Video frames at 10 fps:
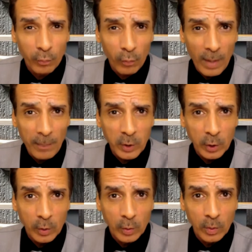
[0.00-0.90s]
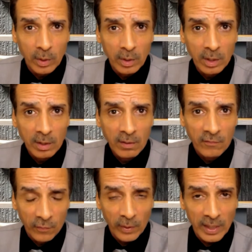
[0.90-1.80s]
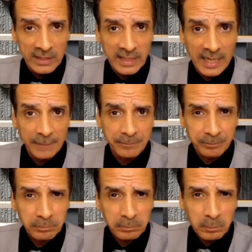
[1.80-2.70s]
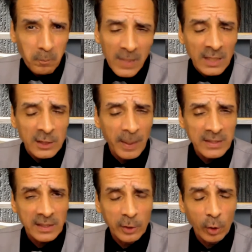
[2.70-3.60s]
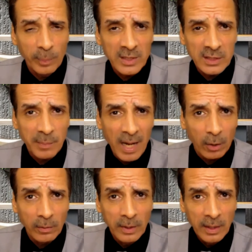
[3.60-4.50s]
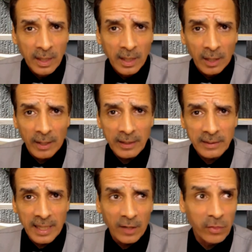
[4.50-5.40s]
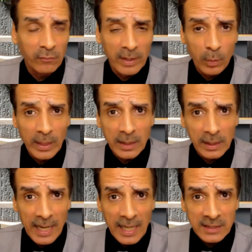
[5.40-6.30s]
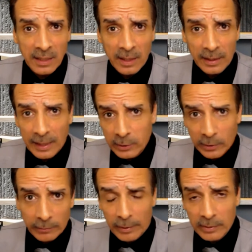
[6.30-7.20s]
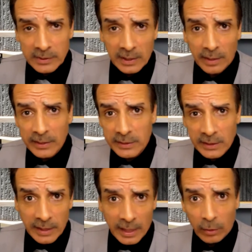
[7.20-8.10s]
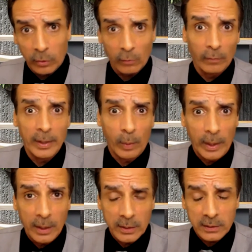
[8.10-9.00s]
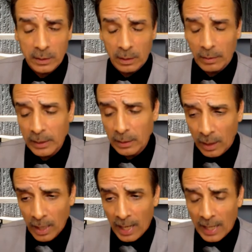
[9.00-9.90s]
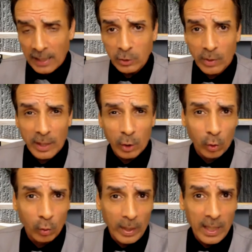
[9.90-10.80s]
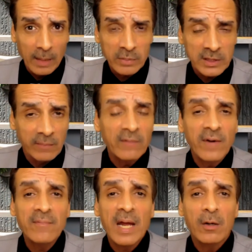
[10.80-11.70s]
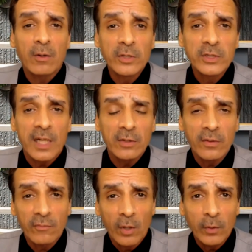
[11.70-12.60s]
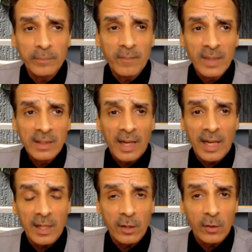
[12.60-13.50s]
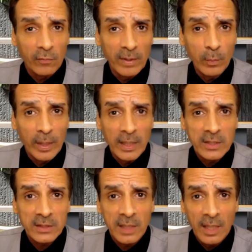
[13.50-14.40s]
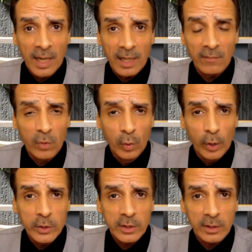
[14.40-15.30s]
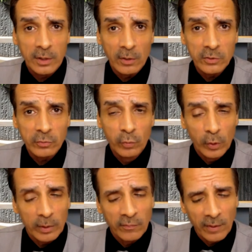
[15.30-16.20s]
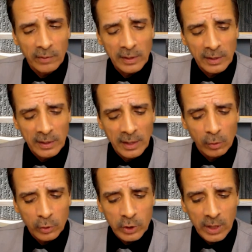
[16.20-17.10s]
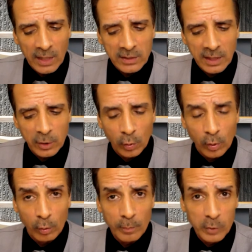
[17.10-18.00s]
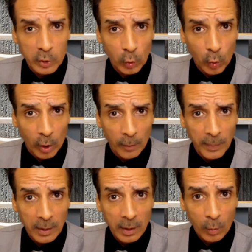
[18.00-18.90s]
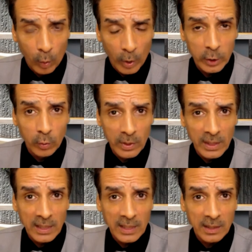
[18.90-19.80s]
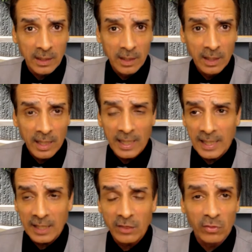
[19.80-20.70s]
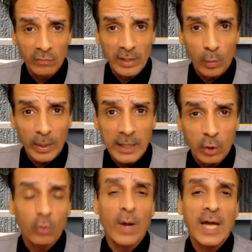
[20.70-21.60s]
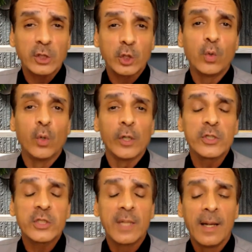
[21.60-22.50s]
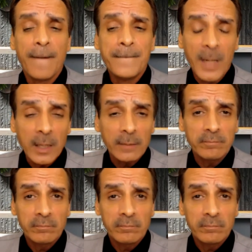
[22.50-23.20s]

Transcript: prep you for an exam. It's basically their business model. All right. They got a 3-week class, get your real estate license in 3 weeks. All right. And they try to cram 75 hours down your throat in 3 weeks. And of course, there's really very little chance that you're going to absorb what you need in a 3-week crash course. But